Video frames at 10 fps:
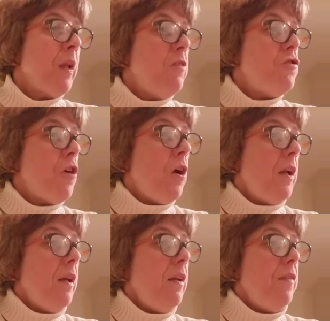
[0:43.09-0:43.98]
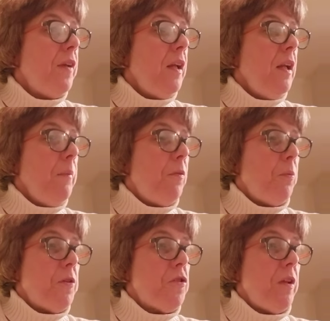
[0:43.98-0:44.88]
John is in
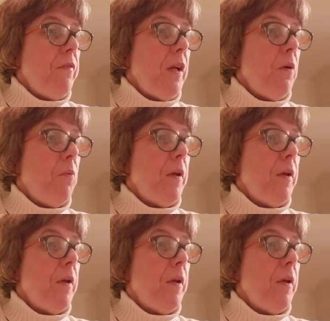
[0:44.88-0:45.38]
Ipswich living